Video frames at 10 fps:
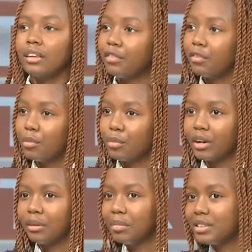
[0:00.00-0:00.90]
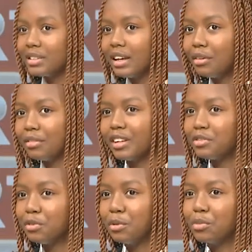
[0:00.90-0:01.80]
that Form 1, be scared of
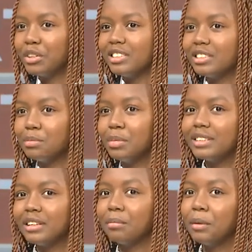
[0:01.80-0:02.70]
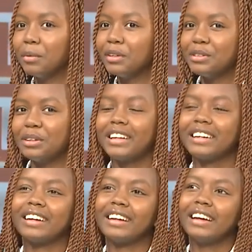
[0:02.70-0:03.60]
that Form 1, she's beating people so
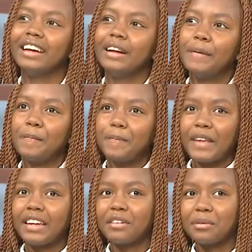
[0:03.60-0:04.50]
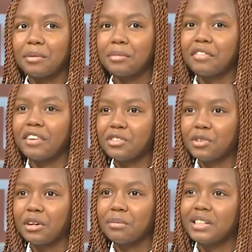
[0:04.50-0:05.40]
thoroughly. And I remember my first
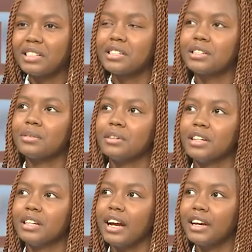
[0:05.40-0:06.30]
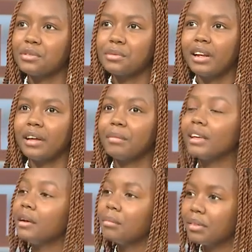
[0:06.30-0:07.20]
tournament in high school, I
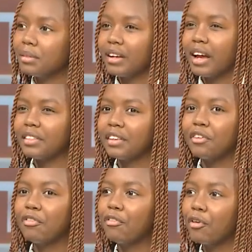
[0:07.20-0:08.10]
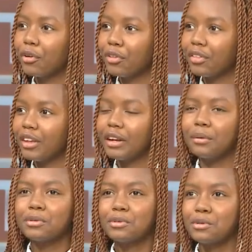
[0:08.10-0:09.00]
became, I think, 4th, and
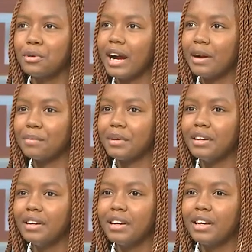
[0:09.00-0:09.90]
I was so happy.